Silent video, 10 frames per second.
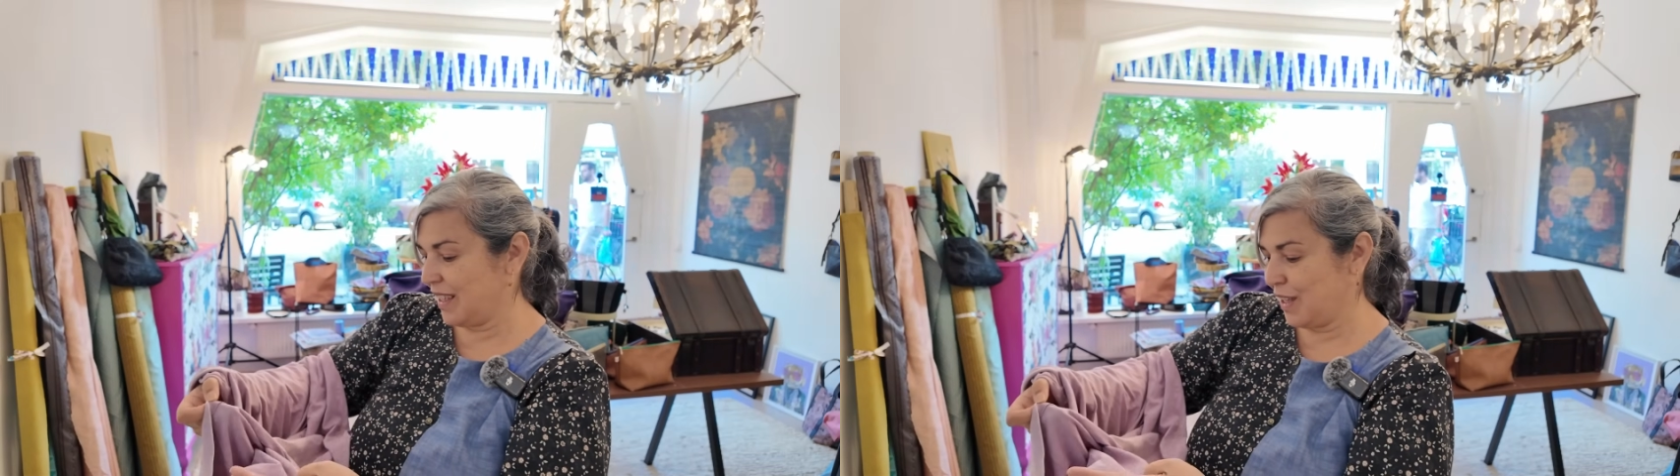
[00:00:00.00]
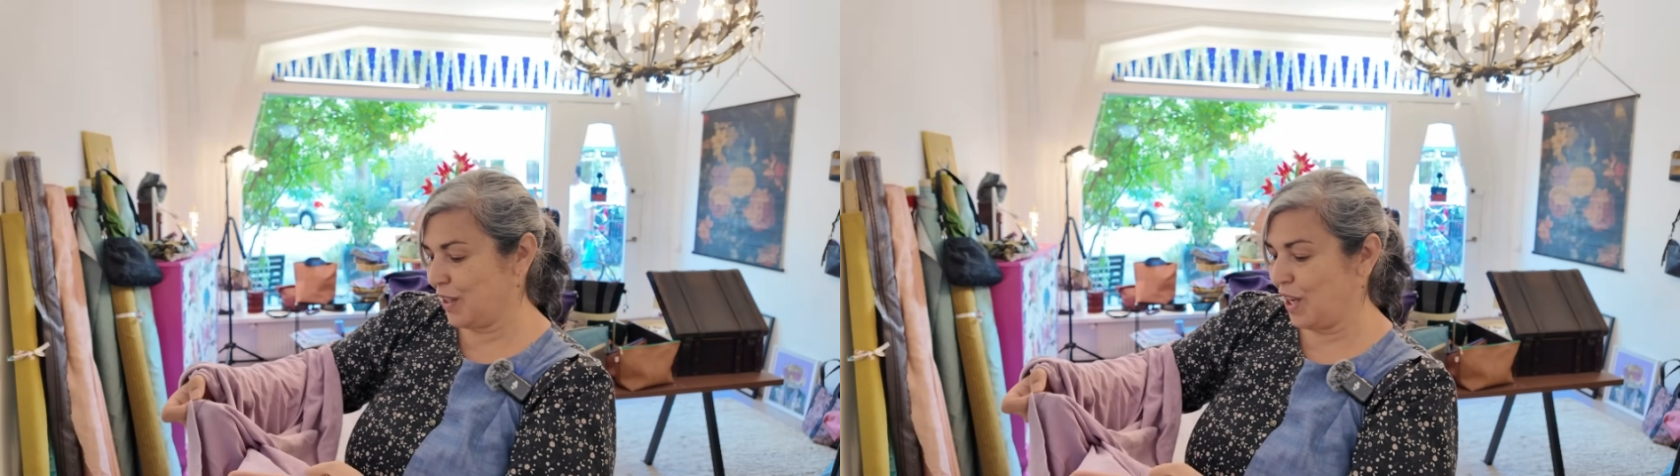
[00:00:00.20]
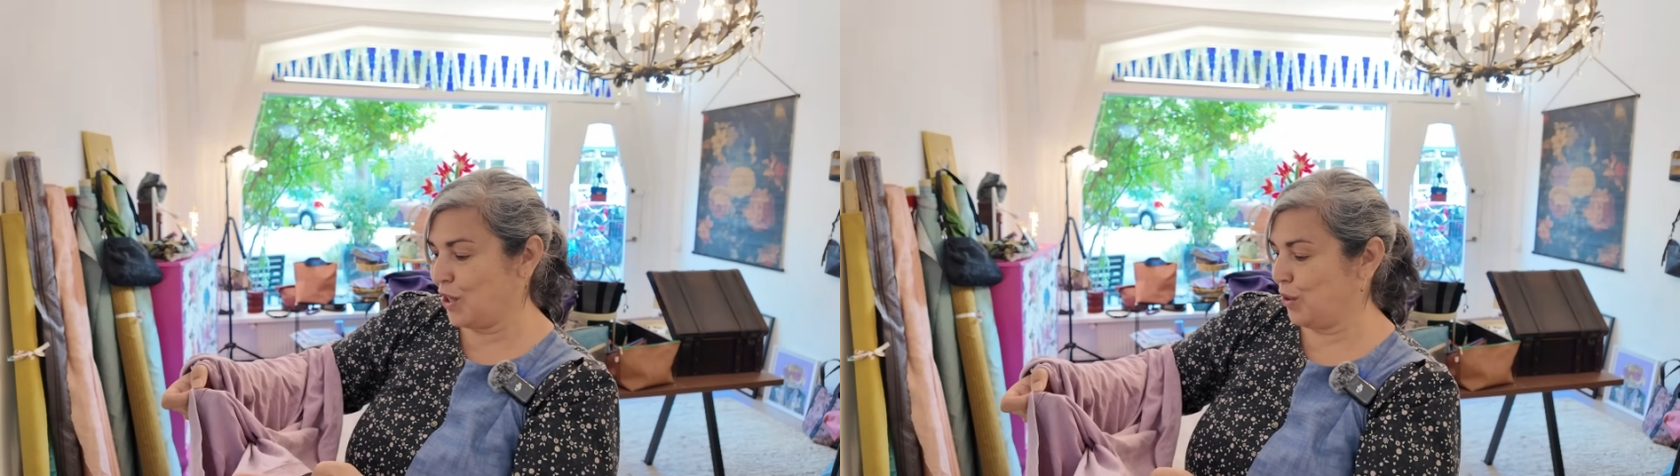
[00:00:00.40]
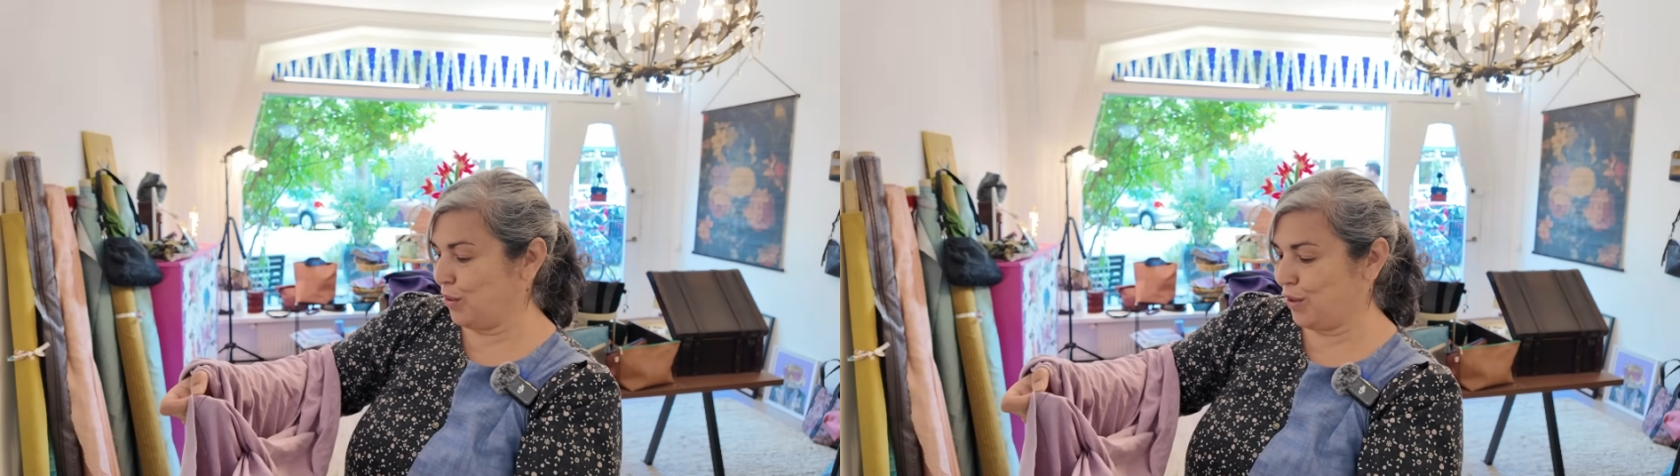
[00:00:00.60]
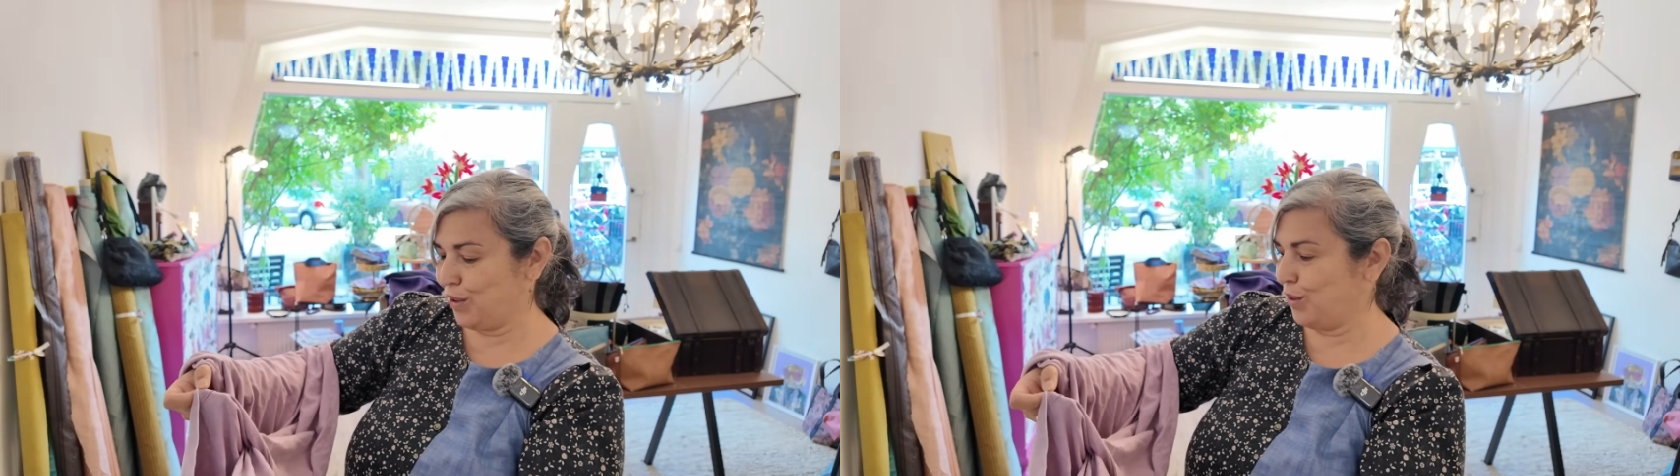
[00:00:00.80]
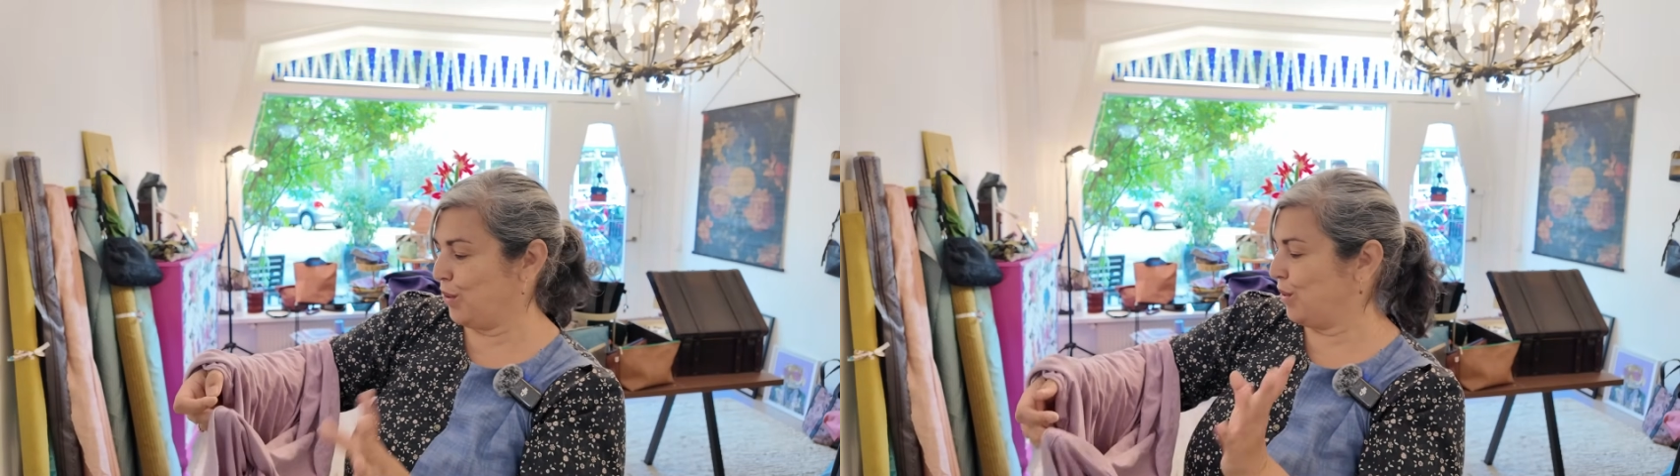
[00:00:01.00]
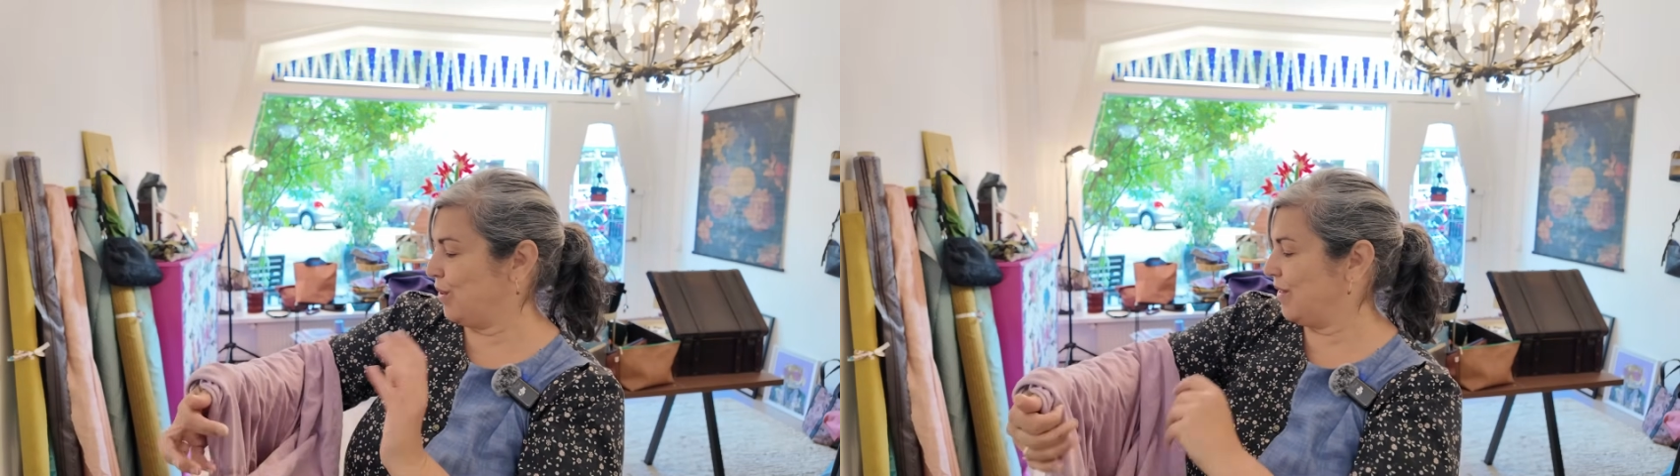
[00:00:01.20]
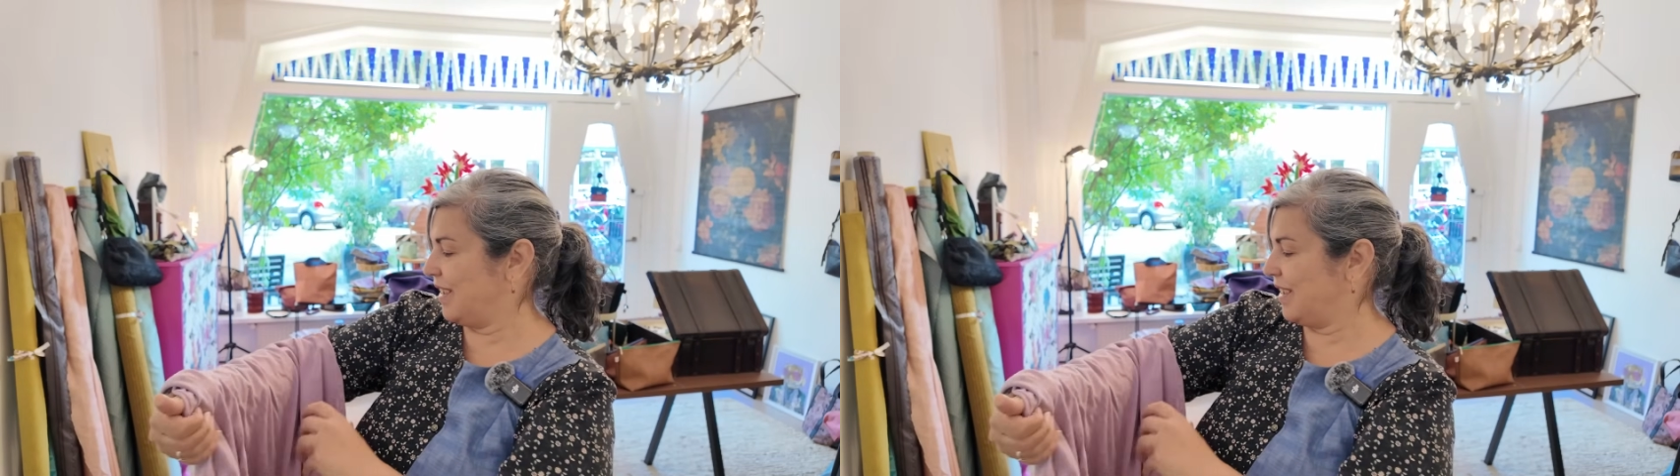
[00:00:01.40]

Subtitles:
that they use to do